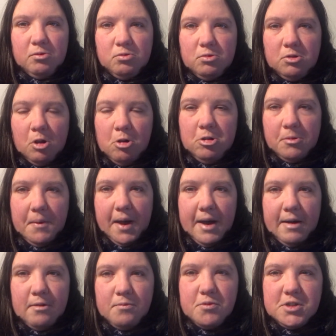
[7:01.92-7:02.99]
known
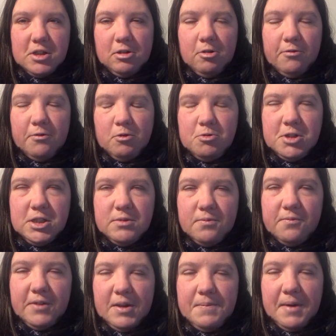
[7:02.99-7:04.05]
about, because a lot of
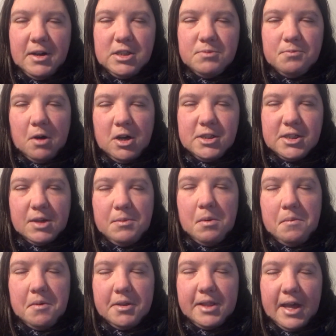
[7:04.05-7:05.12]
autism females mask and
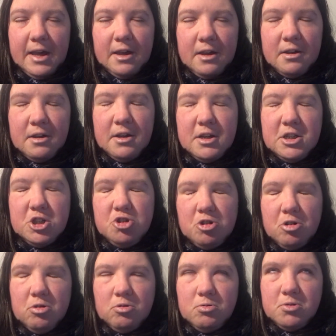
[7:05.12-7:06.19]
mimic their
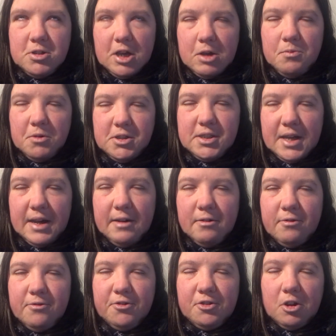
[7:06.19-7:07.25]
struggles like
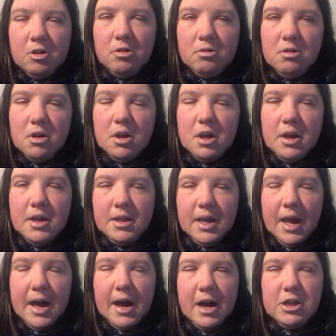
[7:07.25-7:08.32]
myself. So
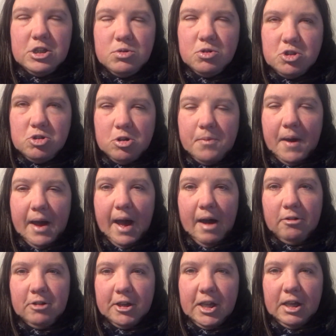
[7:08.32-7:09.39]
yeah, I just want to talk about
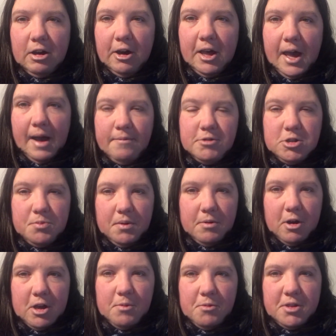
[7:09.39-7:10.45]
how lucky I am to be
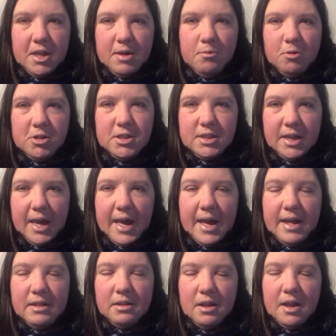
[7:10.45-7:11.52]
working with him once
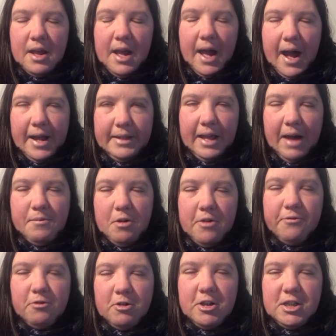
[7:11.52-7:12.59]
again and have my
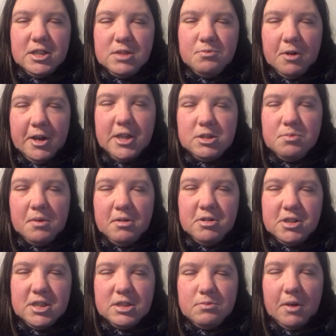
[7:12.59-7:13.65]
voice, my
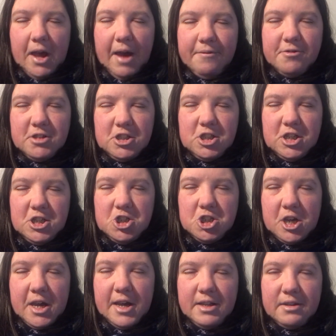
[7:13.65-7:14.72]
experiences, my advocacy
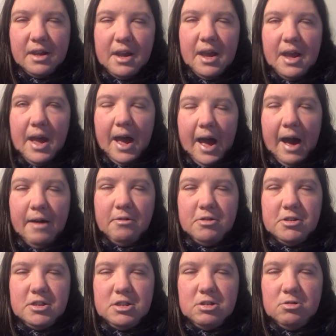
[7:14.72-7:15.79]
shared
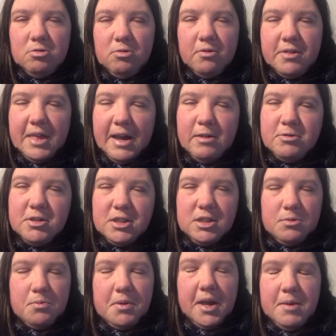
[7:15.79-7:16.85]
out into thousands
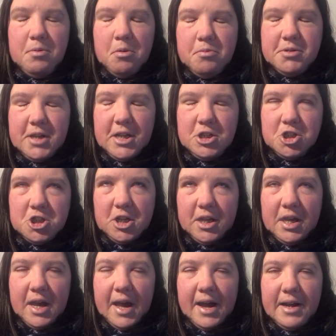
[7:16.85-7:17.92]
of people
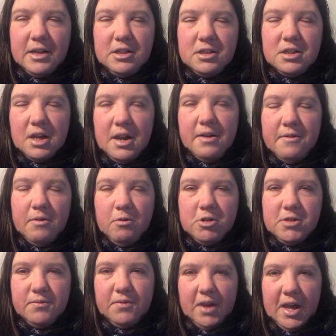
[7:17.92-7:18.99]
potentially. And if it
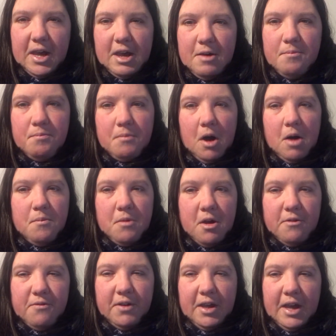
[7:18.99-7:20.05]
wasn't for him, Mark
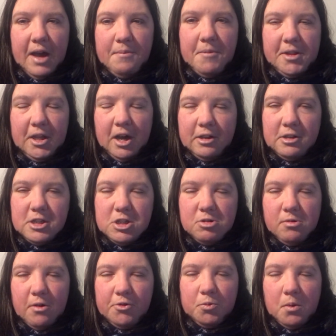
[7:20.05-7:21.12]
Murphy and many others
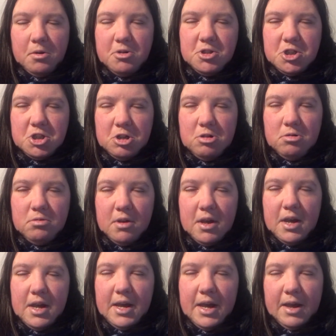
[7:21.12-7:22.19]
who I've spoken to
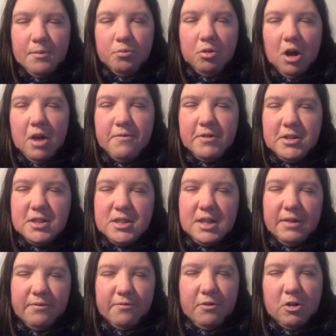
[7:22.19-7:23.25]
in private,
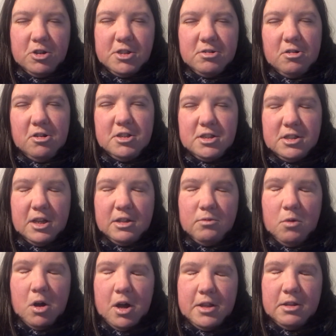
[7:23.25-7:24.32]
Stephen Foster is another
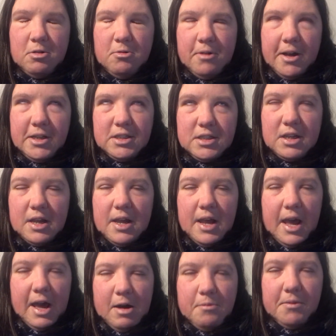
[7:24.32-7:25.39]
one who has
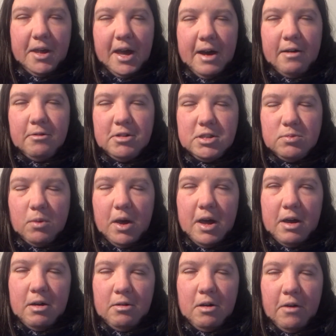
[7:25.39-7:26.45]
helped me out as
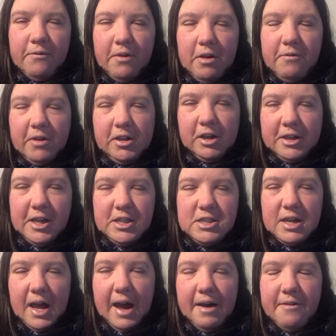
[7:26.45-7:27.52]
well. I'm very, very lucky
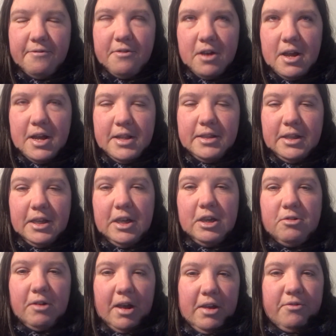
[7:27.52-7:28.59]
to have the
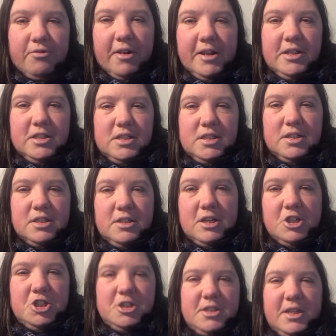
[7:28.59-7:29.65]
great friends
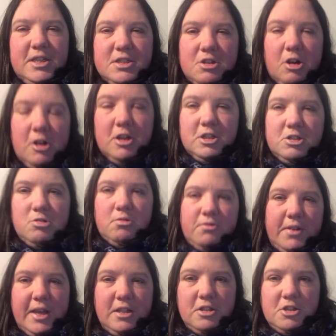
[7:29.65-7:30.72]
such as these guys who
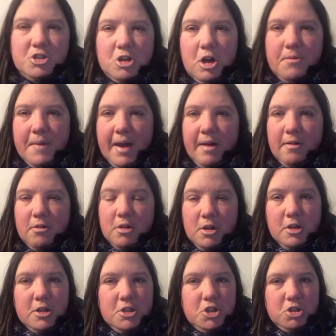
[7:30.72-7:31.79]
have taken the time out
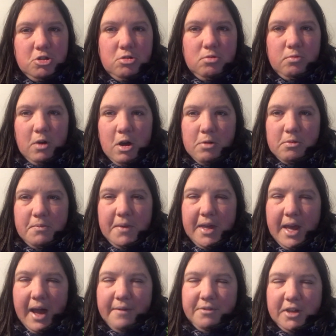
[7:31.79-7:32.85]
to work with
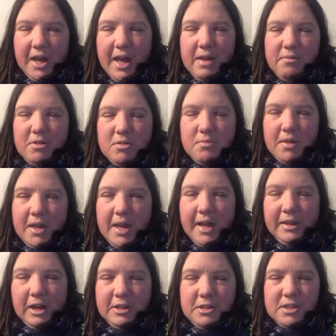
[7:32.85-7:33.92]
me, advocate with me,
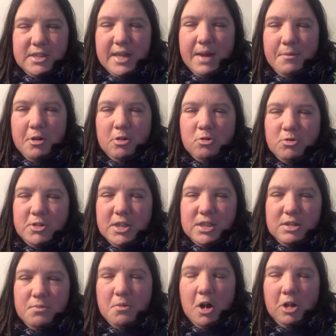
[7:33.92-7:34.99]
and understand my
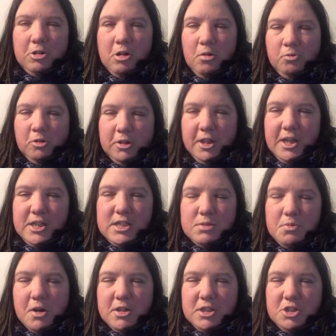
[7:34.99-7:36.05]
autism. I know I'm not the
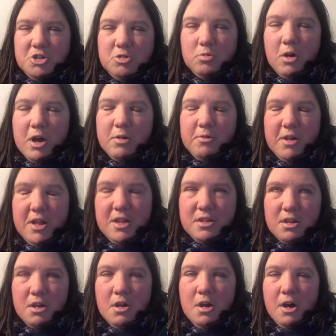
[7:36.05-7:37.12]
easiest person to work
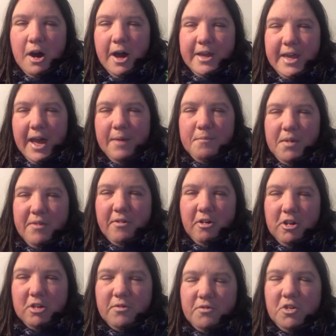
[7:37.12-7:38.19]
with. I can be
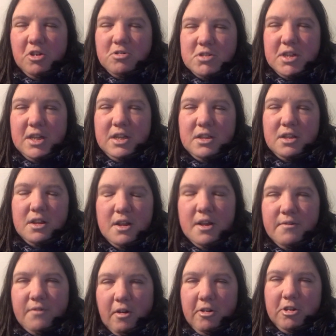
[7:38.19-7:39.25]
very confusing,
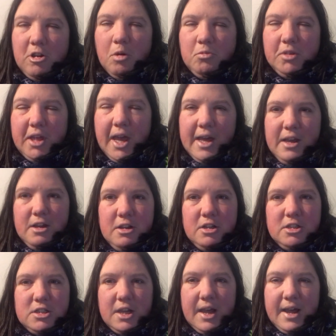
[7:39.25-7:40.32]
very
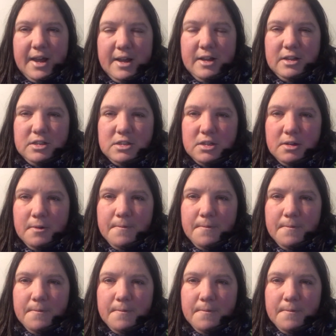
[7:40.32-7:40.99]
complicated, and